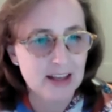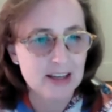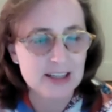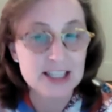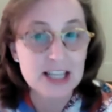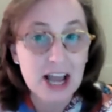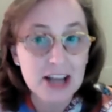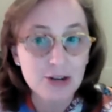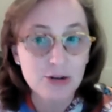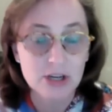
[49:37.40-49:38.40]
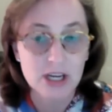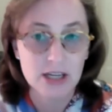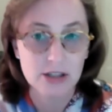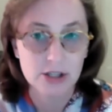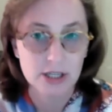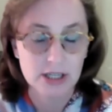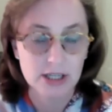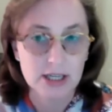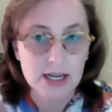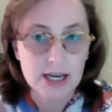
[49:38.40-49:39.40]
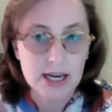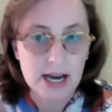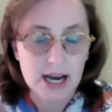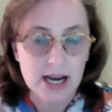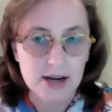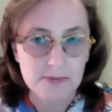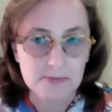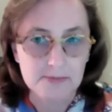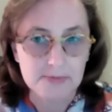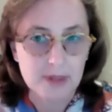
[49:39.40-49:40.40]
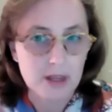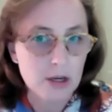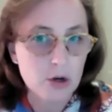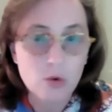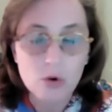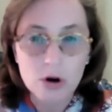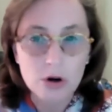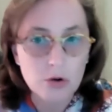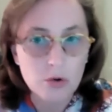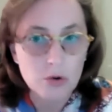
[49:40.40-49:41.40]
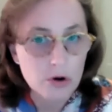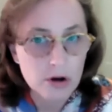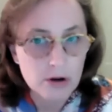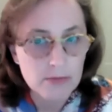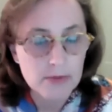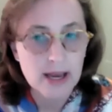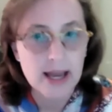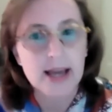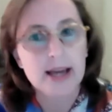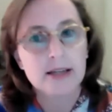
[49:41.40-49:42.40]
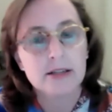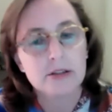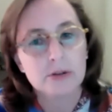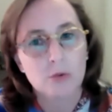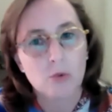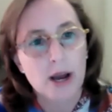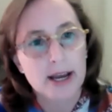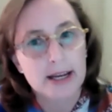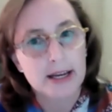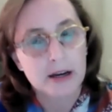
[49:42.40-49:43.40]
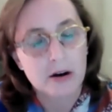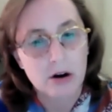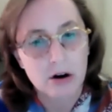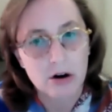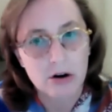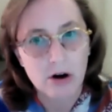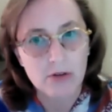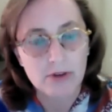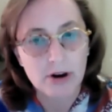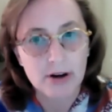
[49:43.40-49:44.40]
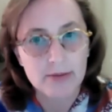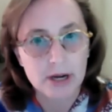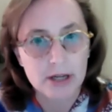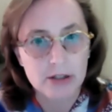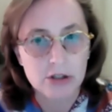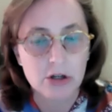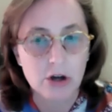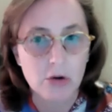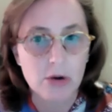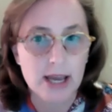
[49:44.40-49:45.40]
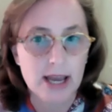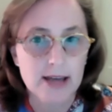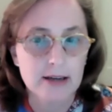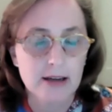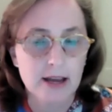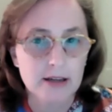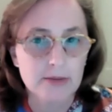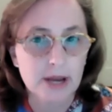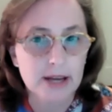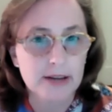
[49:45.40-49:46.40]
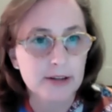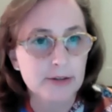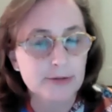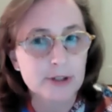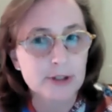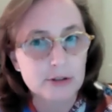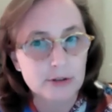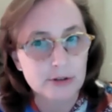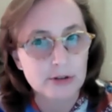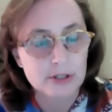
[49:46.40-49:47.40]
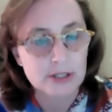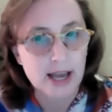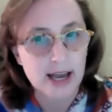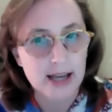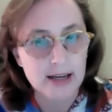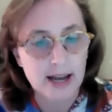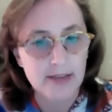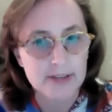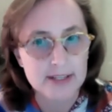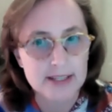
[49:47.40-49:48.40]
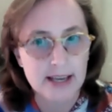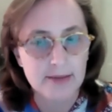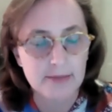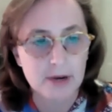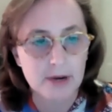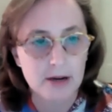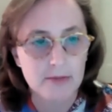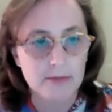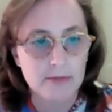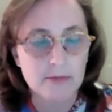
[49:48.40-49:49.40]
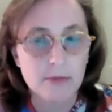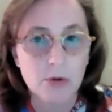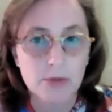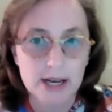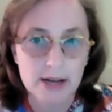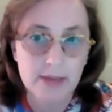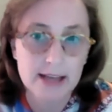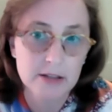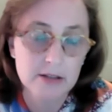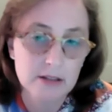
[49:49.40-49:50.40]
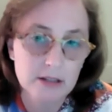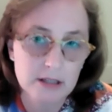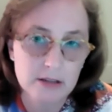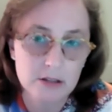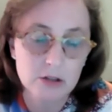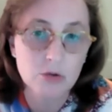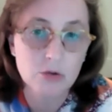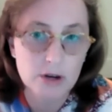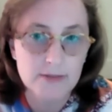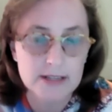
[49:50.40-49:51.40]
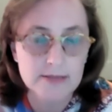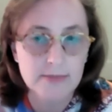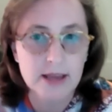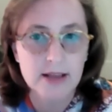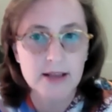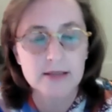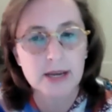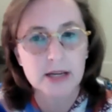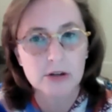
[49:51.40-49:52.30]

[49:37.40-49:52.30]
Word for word: design creation, um, Gor- Gorham and Whiting are, are very much going and, and competitive concerns at, at the same um, moment. And that's the, the story of this, this man,